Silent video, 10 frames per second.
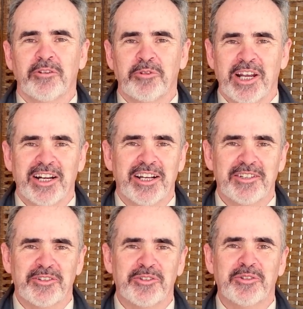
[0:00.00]
Ray and I
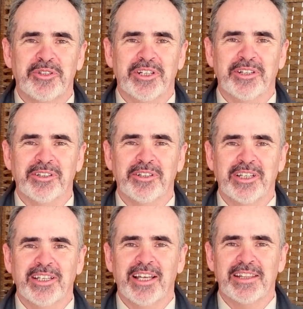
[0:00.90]
just stood there
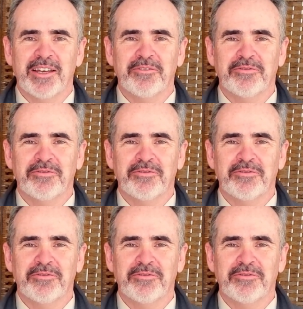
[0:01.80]
looking at that